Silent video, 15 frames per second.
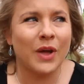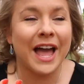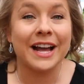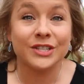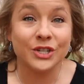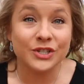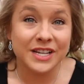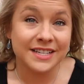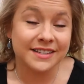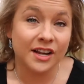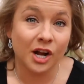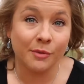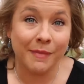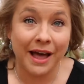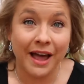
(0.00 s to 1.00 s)

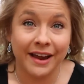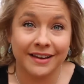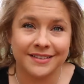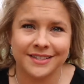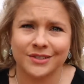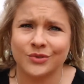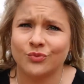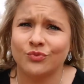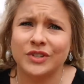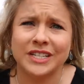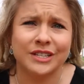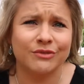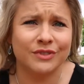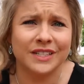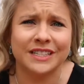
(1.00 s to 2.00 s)
Exercising our mind is
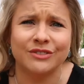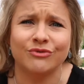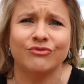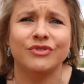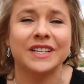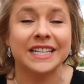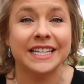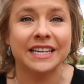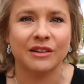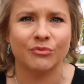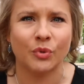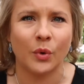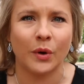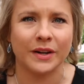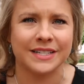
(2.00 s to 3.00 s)
really, really, really
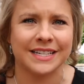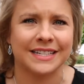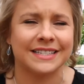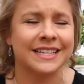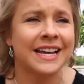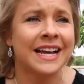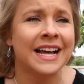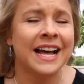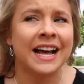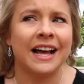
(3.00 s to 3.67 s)
important.